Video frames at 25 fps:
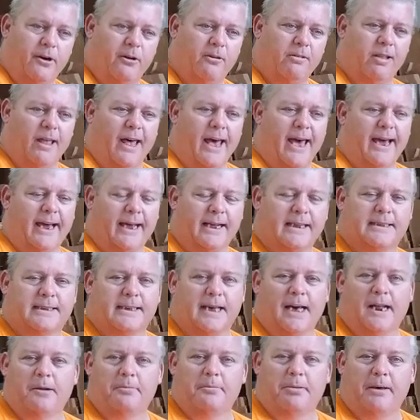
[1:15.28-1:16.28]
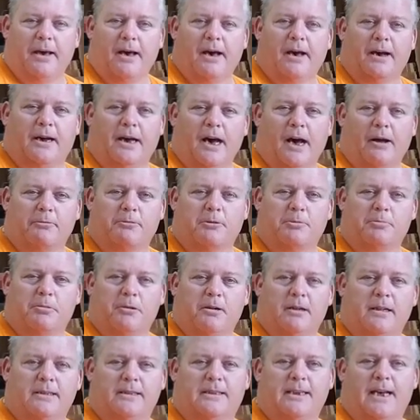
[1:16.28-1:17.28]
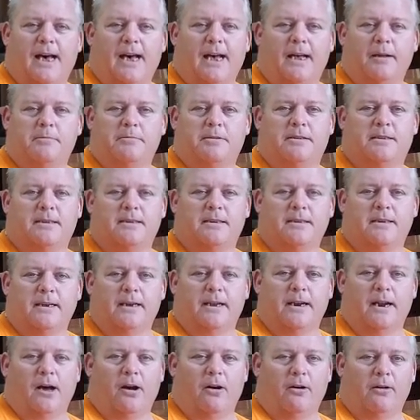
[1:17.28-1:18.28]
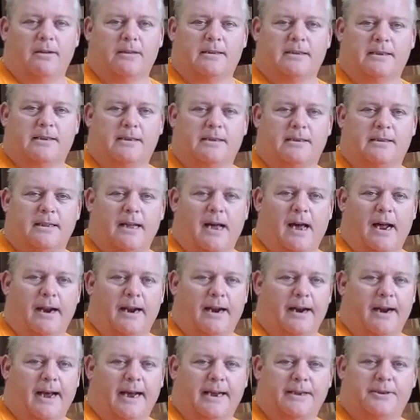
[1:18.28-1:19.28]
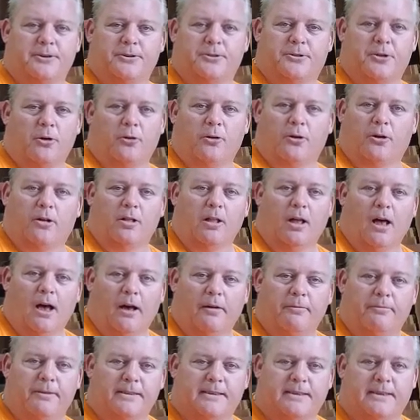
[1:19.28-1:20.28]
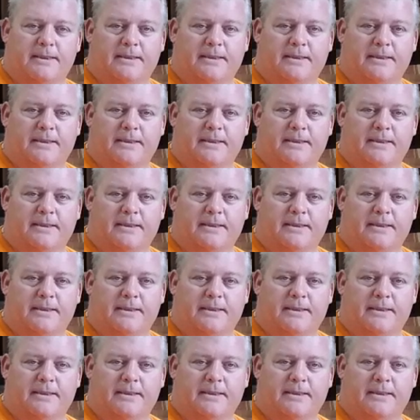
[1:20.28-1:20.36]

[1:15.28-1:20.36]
leg is going to be uncomfortable at times. You know, it's not a nice toner glove.